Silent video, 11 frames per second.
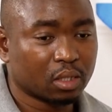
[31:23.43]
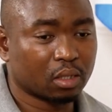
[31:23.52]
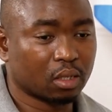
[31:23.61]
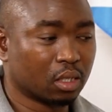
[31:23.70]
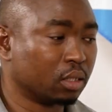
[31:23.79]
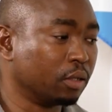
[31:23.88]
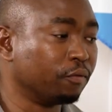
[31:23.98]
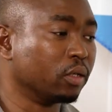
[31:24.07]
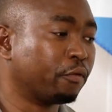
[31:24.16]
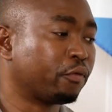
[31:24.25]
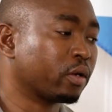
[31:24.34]

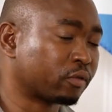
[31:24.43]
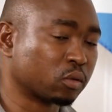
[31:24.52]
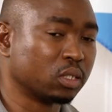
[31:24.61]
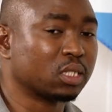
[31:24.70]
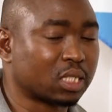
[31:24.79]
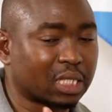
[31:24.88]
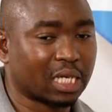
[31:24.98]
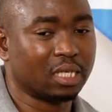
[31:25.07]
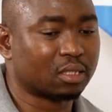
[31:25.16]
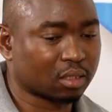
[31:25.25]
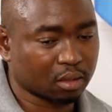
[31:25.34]
if you have to
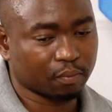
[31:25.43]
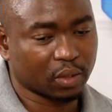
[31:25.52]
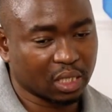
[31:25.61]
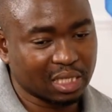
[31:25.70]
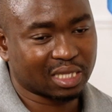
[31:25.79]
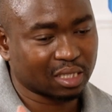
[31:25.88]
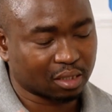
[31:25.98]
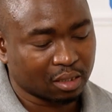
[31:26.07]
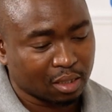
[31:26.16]
instigate anything,